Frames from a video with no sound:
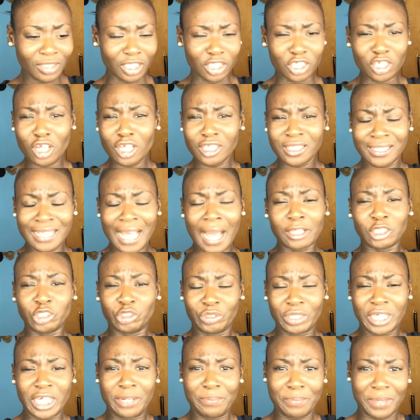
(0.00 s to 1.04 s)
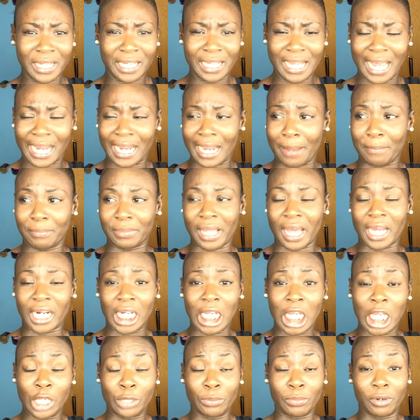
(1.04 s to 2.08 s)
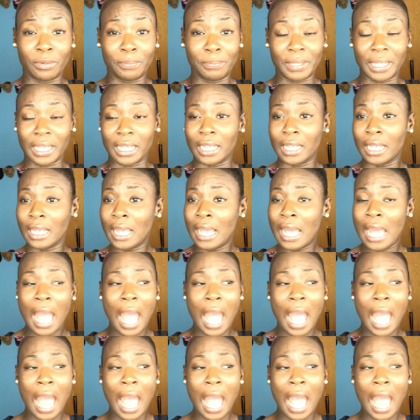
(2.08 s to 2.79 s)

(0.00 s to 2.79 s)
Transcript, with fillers: yeah, start treating me like I'm not a human being.